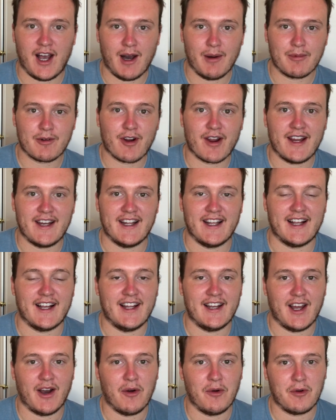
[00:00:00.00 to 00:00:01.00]
upgrading
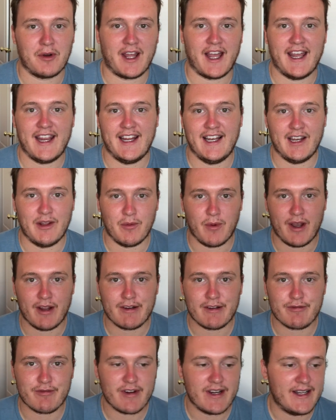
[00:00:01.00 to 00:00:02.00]
an old Alienware.
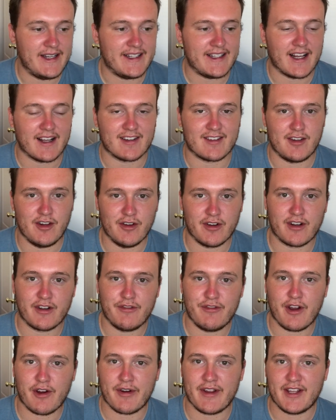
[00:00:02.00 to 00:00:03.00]
It really does look
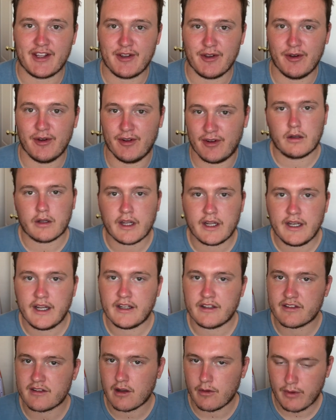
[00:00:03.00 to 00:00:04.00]
very good. Okay,
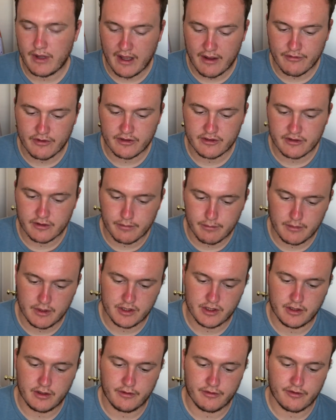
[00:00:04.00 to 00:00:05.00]
next up we have a
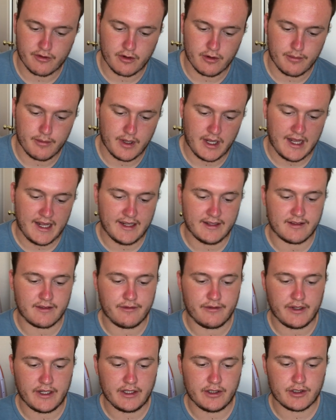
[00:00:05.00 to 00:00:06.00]
submission from at
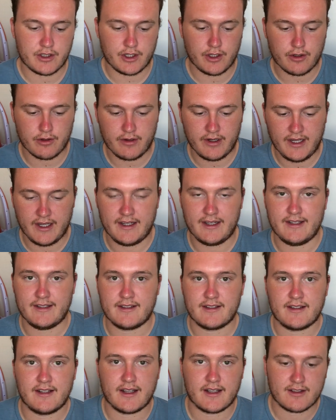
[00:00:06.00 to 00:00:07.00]

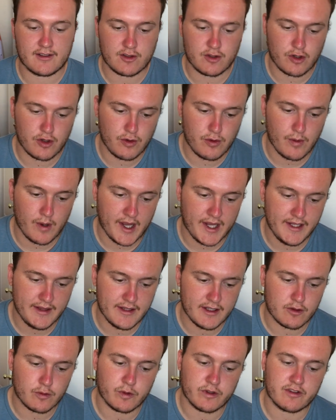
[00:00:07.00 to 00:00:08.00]
Venturian628.
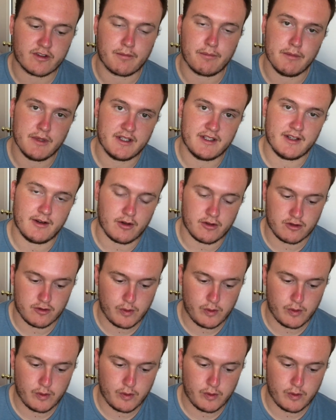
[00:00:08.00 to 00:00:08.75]
This was submitted on